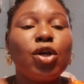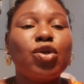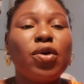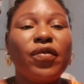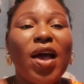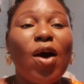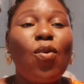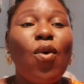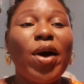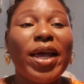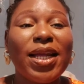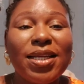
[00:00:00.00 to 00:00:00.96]
So if you are
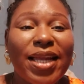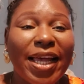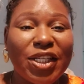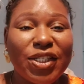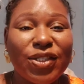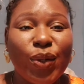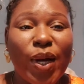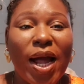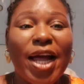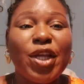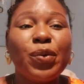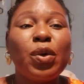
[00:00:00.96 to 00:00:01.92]
working in Nigeria
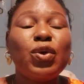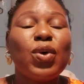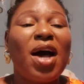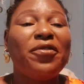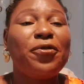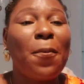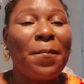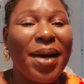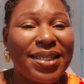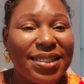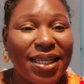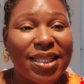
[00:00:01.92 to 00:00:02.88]
and you want to have your
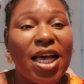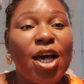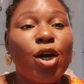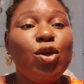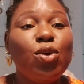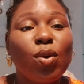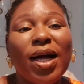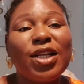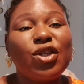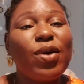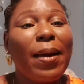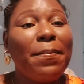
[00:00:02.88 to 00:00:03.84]
masters, you
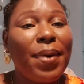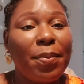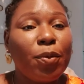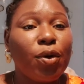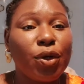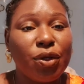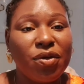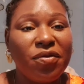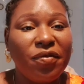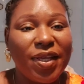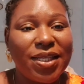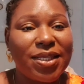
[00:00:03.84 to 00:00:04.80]
can try Babcock
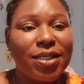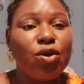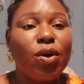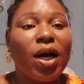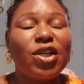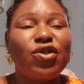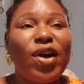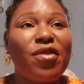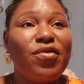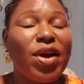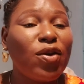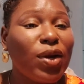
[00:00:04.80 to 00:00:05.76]
University. You can try
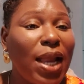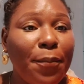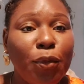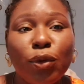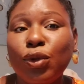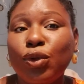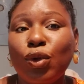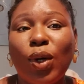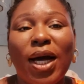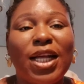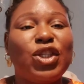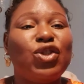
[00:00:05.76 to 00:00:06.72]
regular module. You
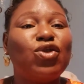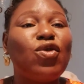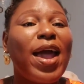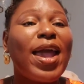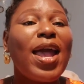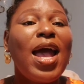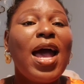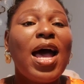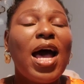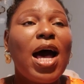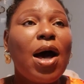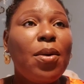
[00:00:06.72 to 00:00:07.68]
can try
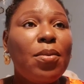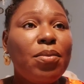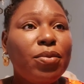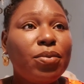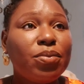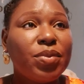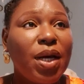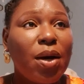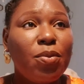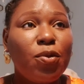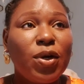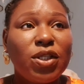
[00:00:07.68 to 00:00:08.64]
um
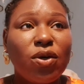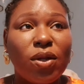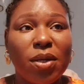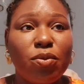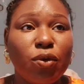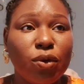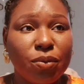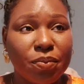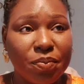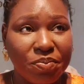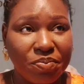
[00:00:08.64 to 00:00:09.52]
um what's the other module?